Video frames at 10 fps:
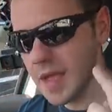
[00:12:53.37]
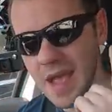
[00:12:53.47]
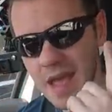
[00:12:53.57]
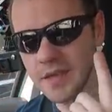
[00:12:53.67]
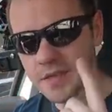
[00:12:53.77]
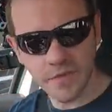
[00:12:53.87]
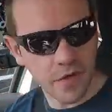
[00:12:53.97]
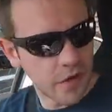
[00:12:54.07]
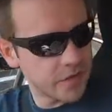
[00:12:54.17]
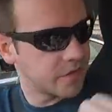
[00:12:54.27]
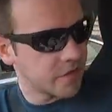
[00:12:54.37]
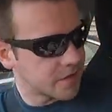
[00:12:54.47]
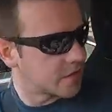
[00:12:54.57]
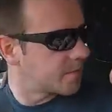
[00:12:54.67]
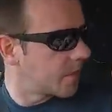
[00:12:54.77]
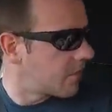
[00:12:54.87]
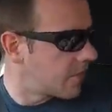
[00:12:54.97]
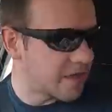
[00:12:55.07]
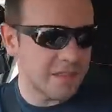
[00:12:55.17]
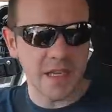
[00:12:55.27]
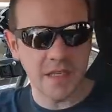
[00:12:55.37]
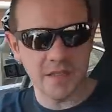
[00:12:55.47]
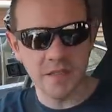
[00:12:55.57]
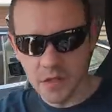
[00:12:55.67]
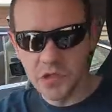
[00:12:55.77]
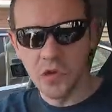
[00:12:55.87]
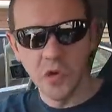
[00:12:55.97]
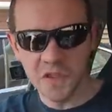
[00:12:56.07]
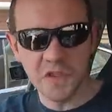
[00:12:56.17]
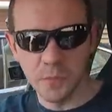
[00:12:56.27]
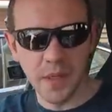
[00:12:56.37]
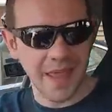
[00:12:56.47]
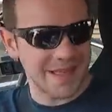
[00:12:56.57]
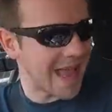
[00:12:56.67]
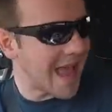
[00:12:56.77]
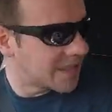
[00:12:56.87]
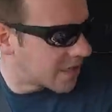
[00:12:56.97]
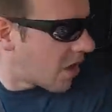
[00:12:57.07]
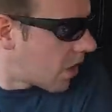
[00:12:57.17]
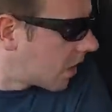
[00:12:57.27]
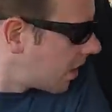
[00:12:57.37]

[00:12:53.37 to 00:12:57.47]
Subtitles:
And of course there's the split rear seats that don't split at all,